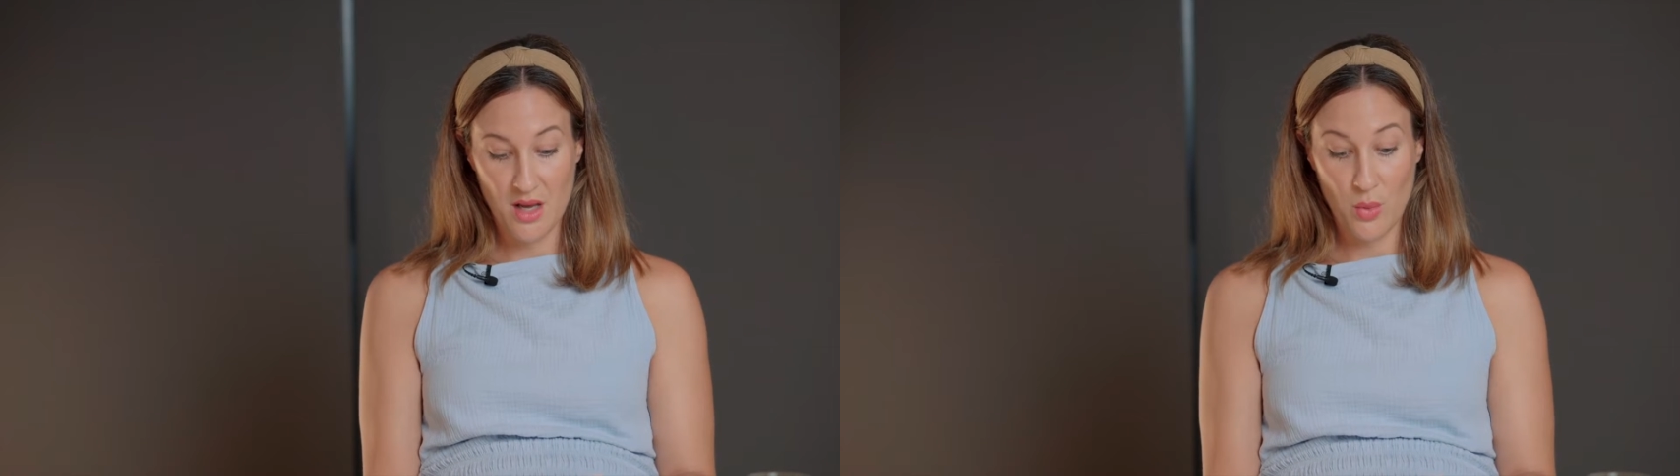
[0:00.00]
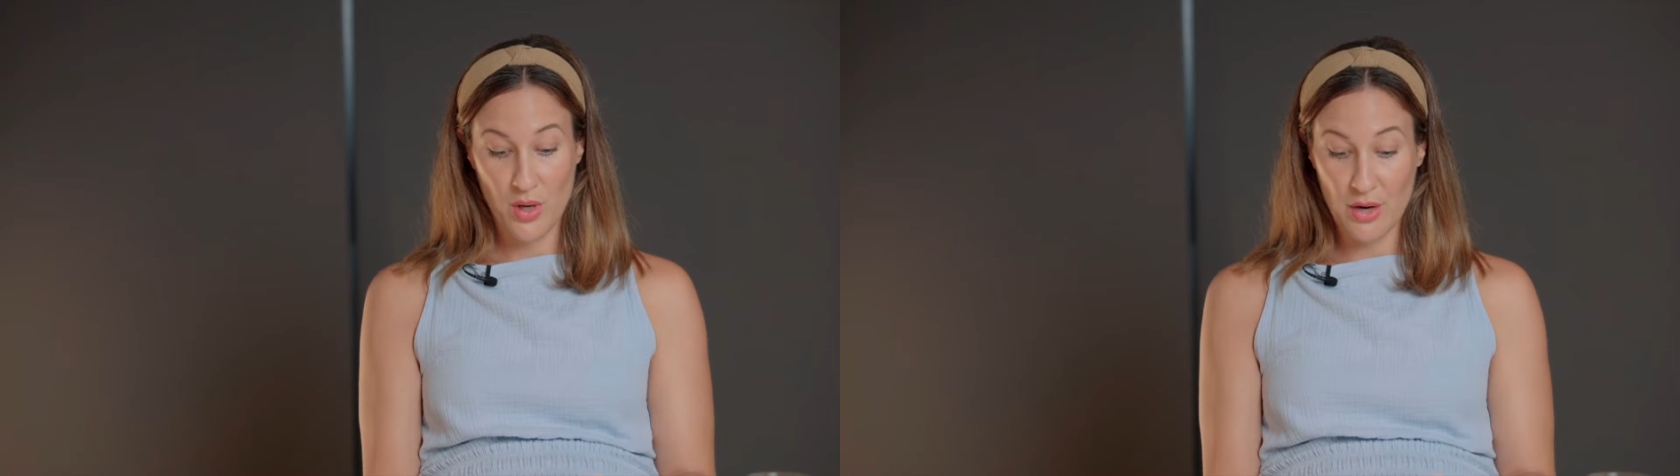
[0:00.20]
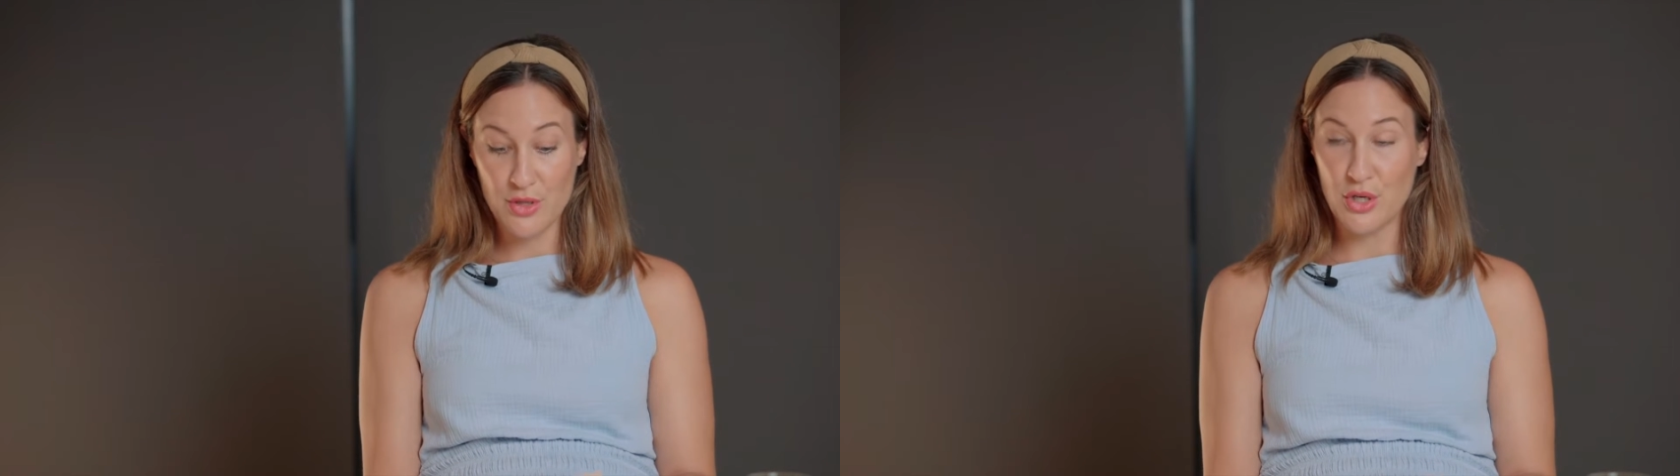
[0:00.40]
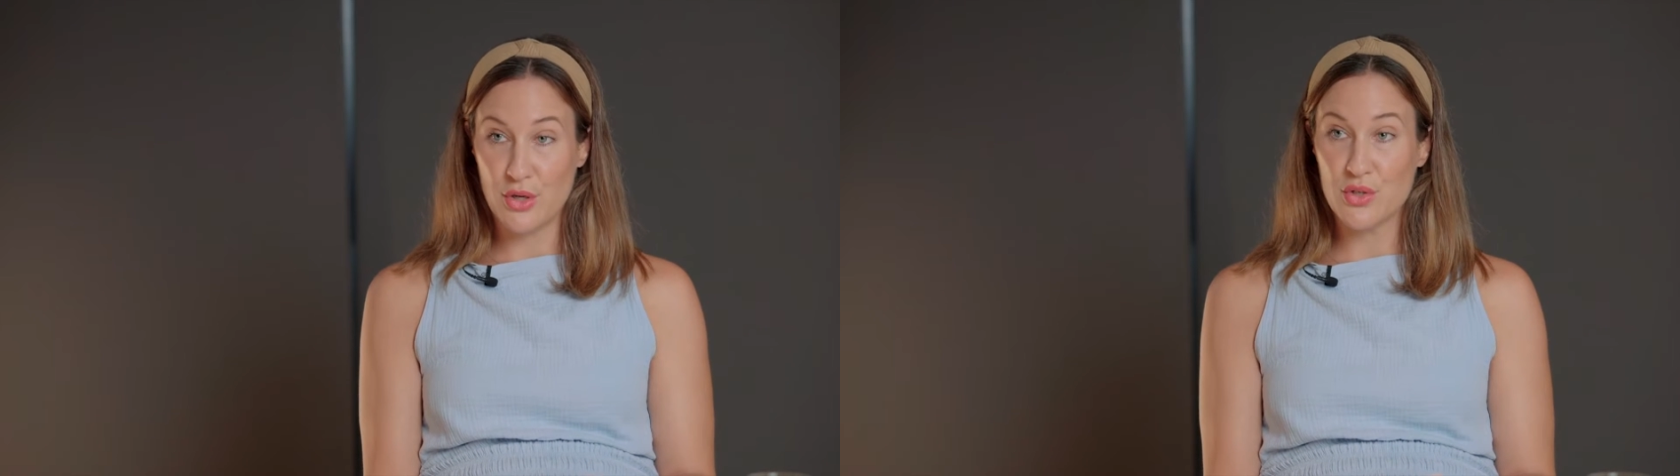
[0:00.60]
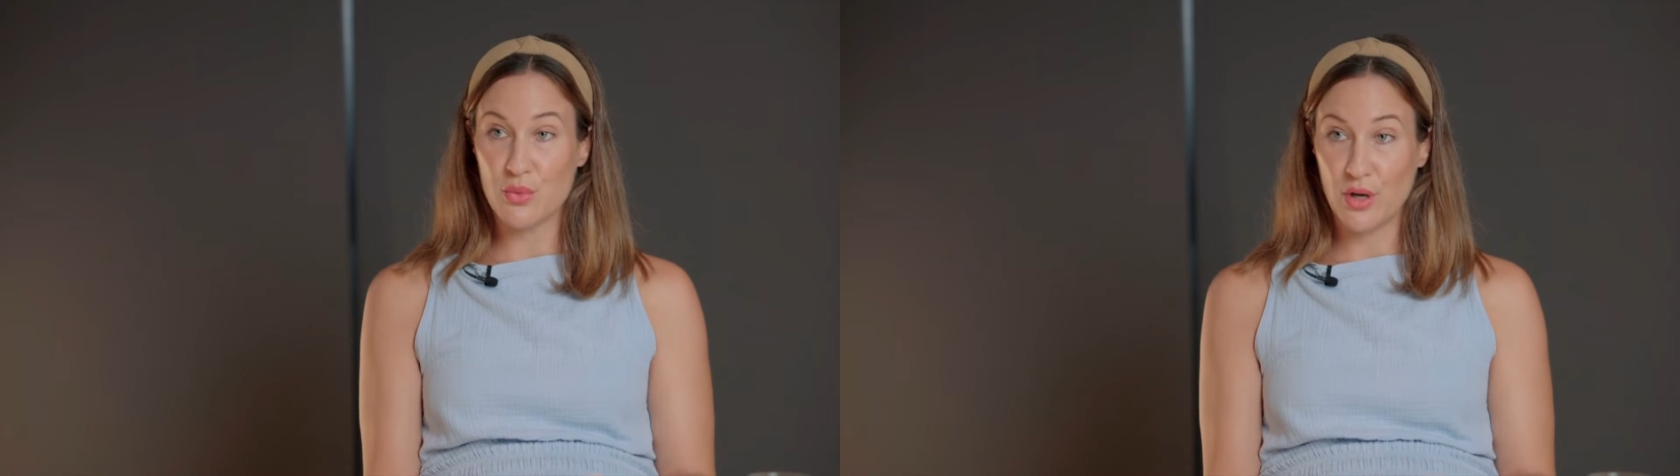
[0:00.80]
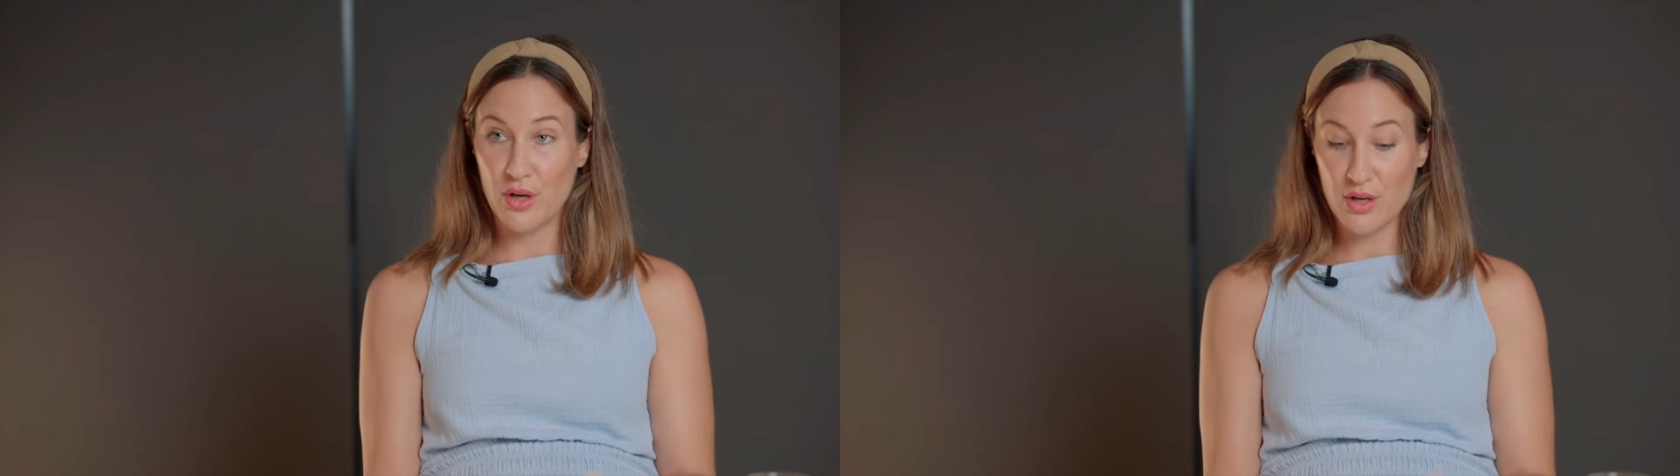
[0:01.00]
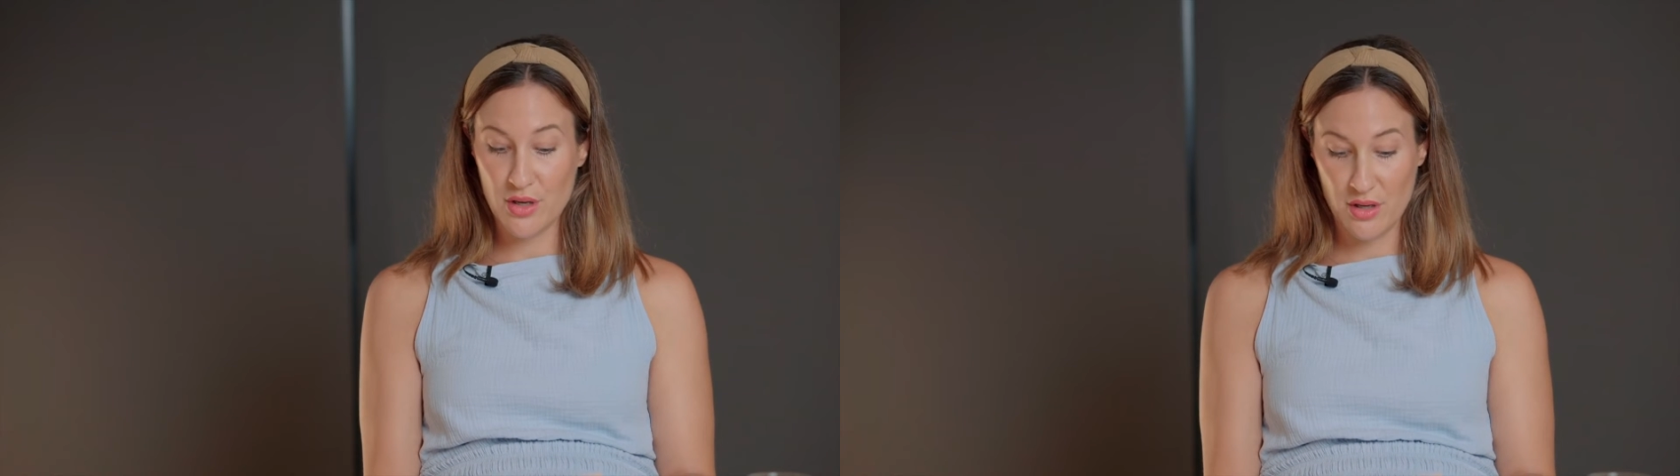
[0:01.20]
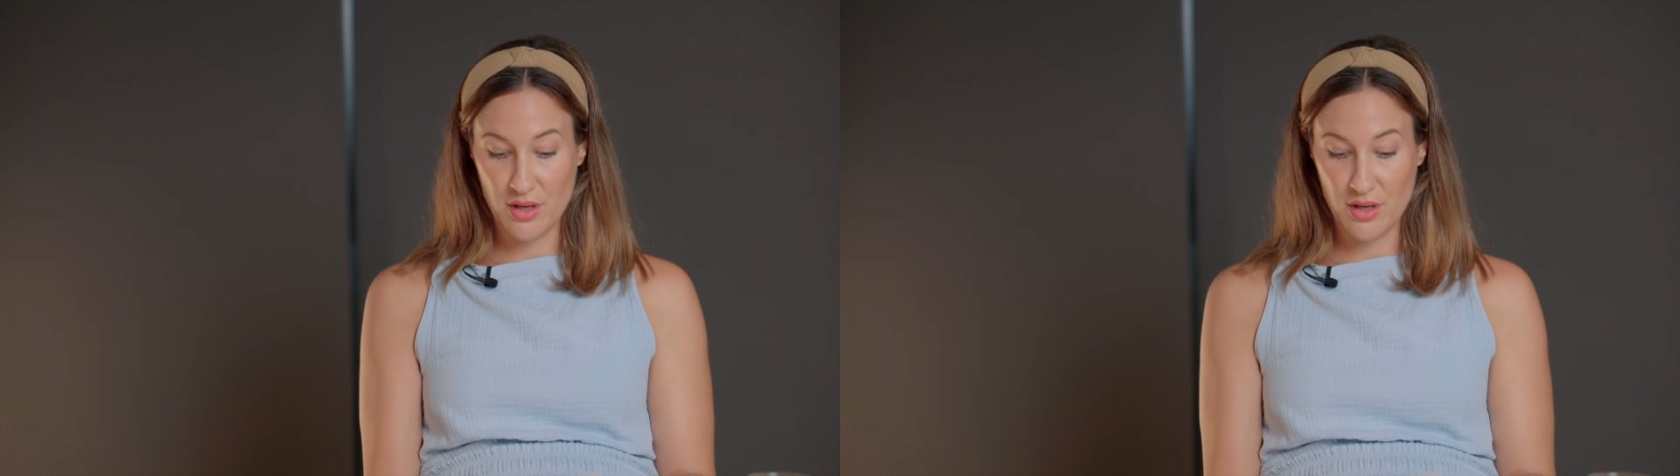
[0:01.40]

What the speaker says: When I returned to work,